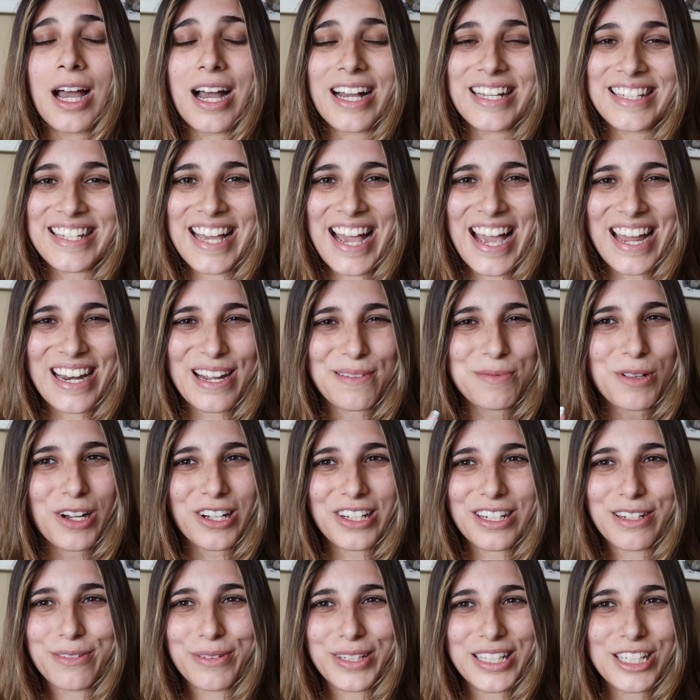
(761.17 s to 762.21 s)
Again, I'm
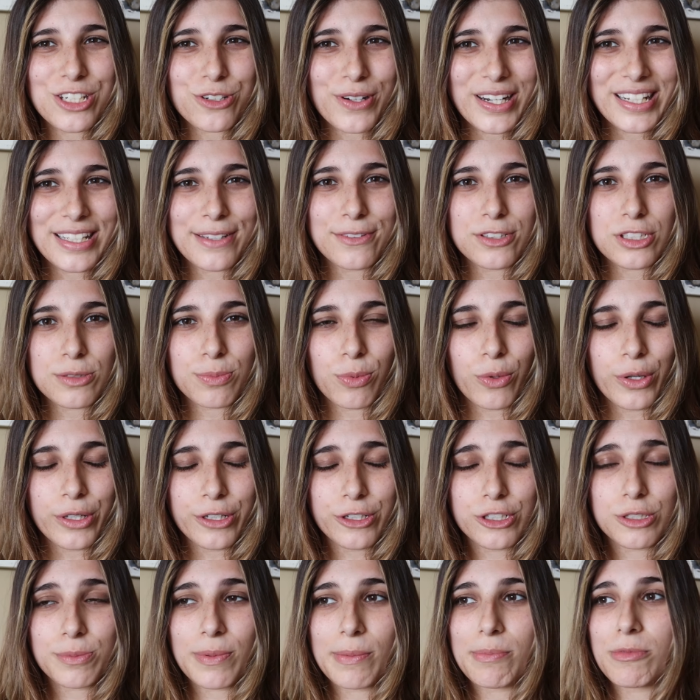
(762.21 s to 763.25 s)
not gonna really try to give
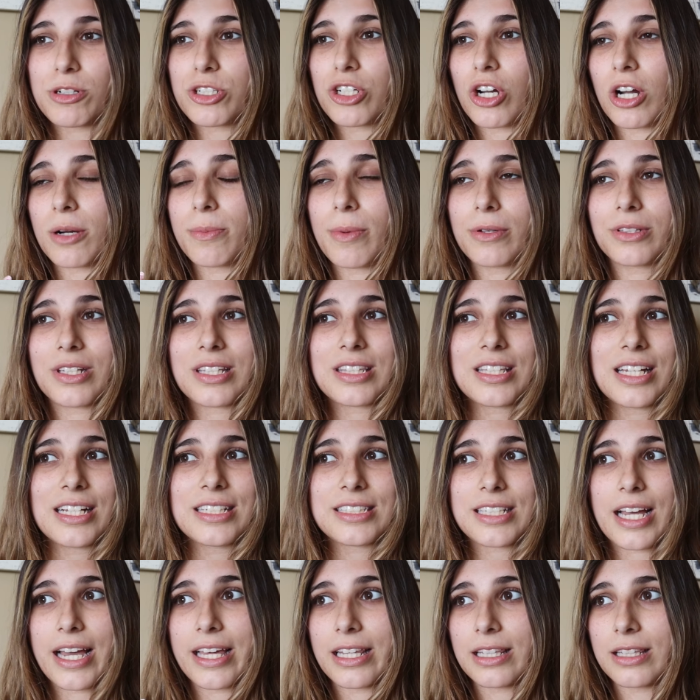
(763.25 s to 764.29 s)
spoilers, but I'm gonna talk about the
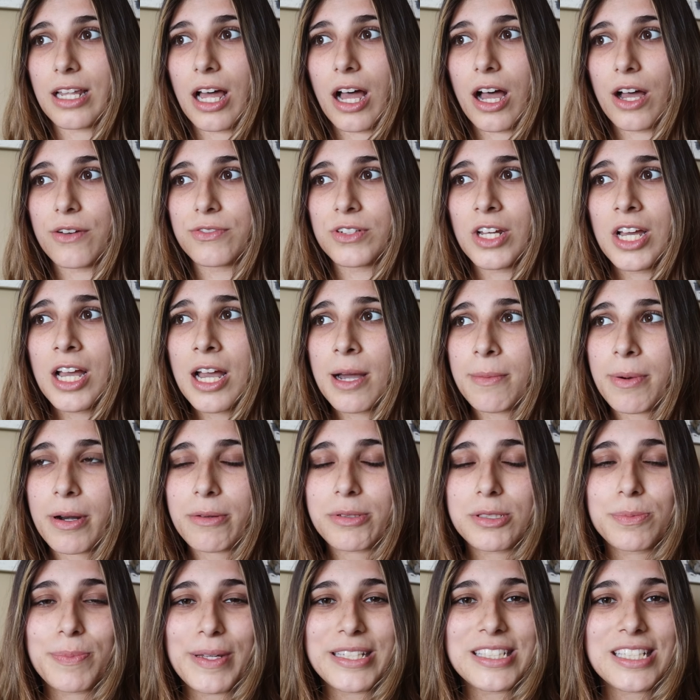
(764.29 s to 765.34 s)
things I loved. But
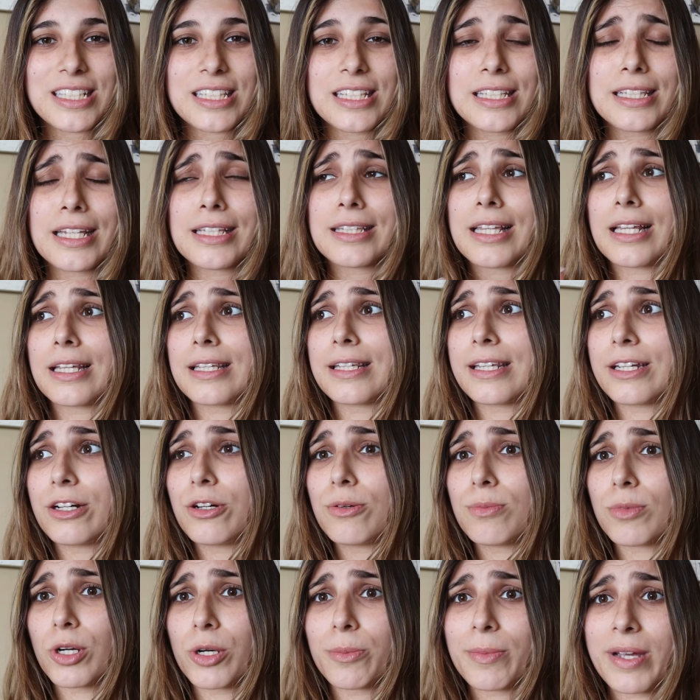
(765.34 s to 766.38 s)
it was basically like The
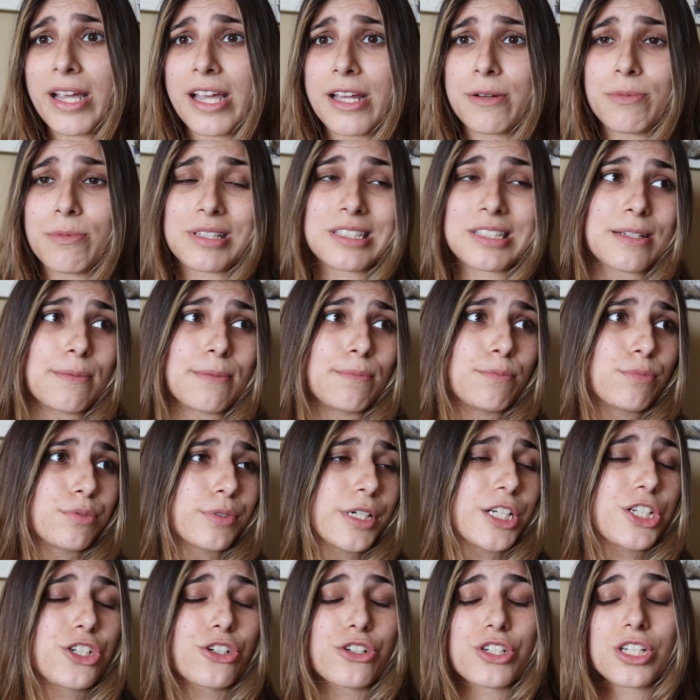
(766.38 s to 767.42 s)
Little Mermaid with some
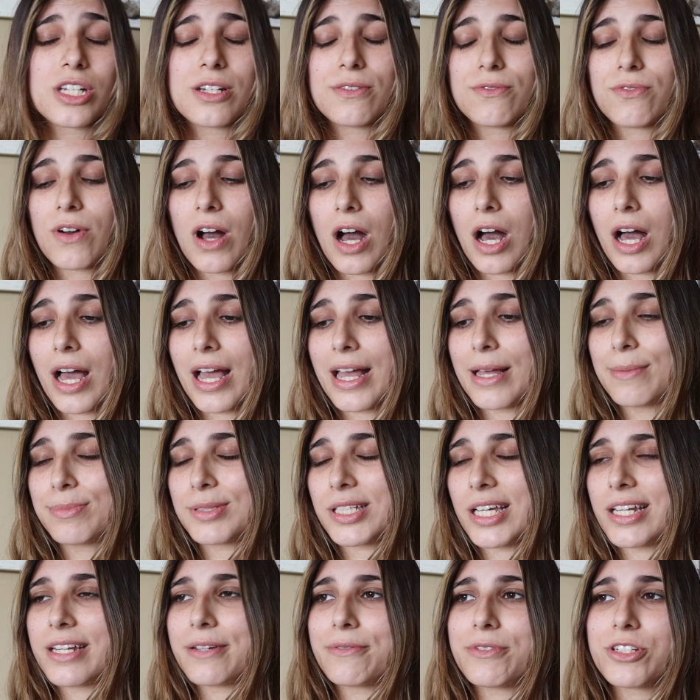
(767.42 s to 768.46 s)
Bridgerton vibes,
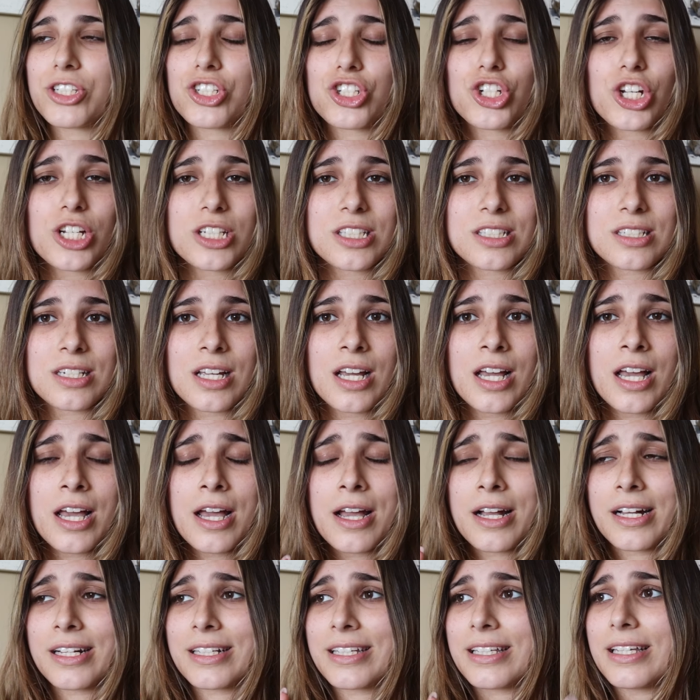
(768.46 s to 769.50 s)
and it was just
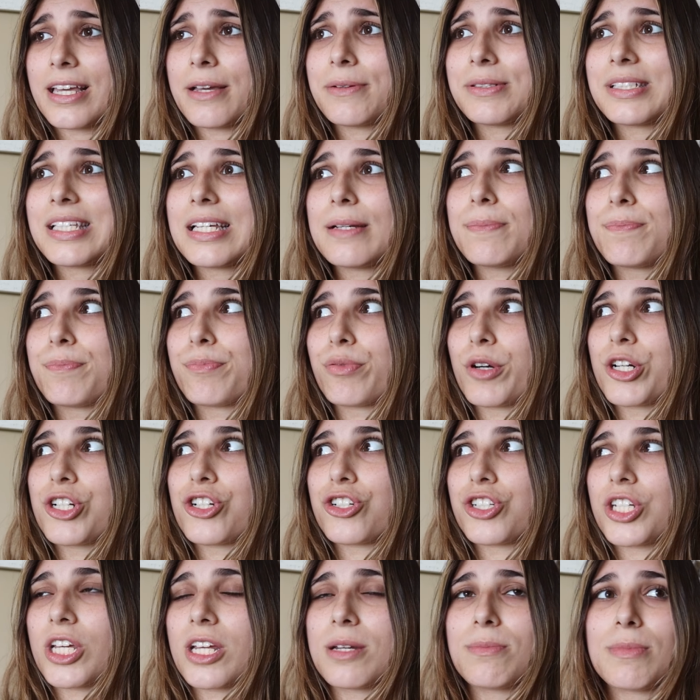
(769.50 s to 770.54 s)
it was like
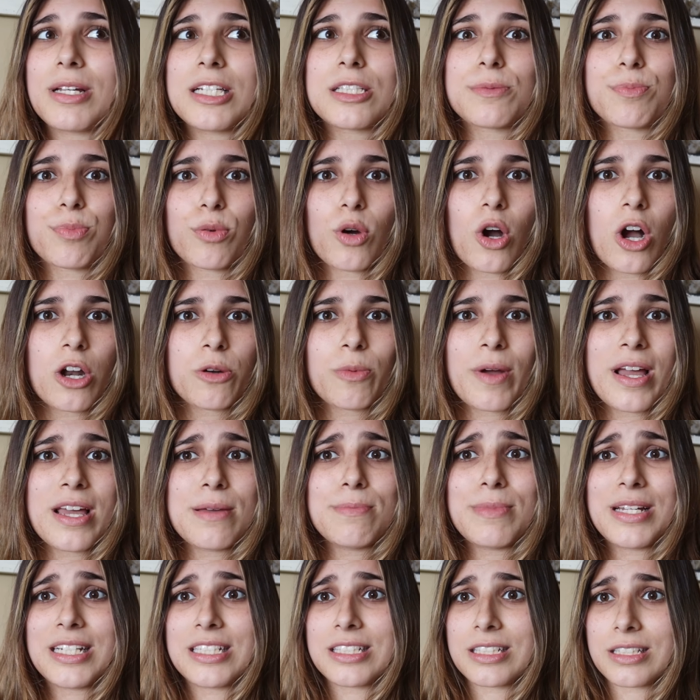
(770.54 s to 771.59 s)
Bridgerton meets Broadway
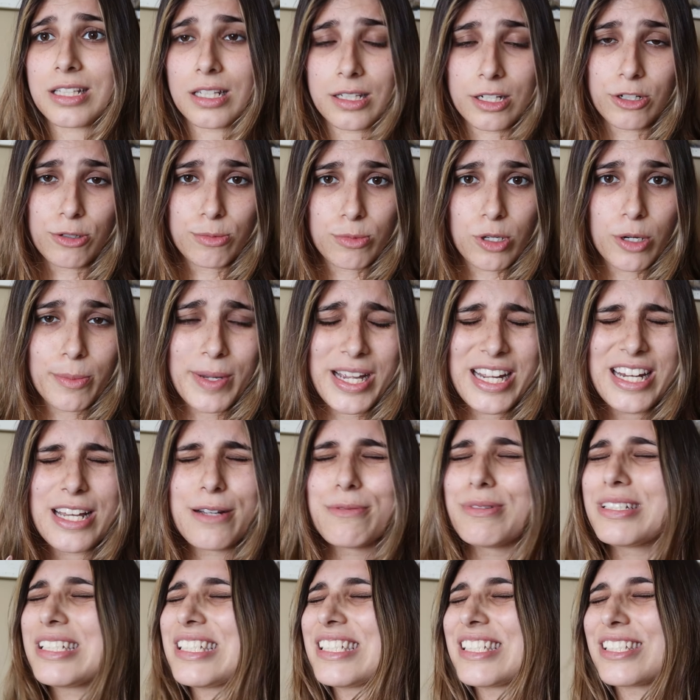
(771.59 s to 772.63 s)
meets The Little Mermaid.
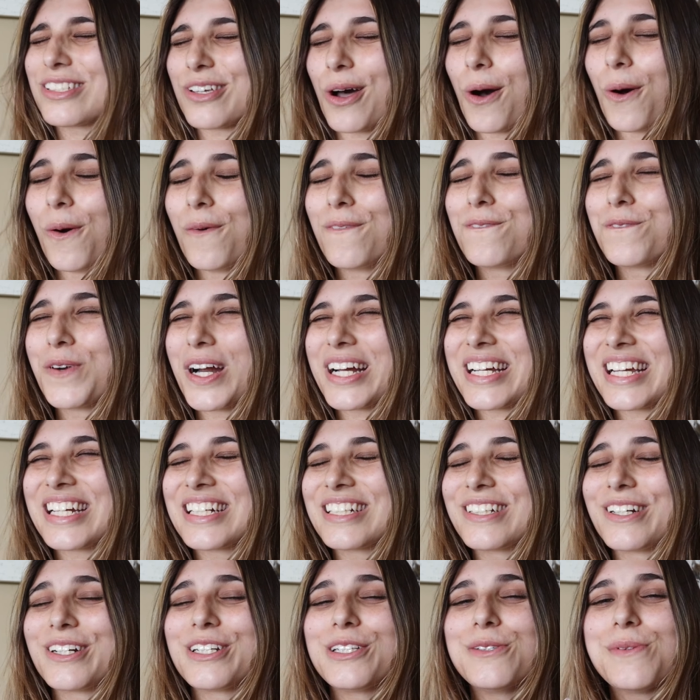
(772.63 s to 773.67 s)
It was so
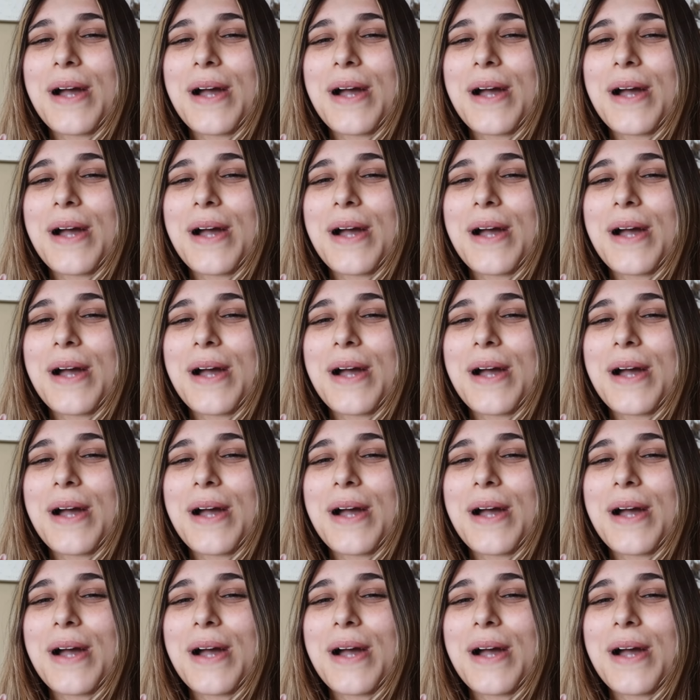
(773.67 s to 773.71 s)
freaking good.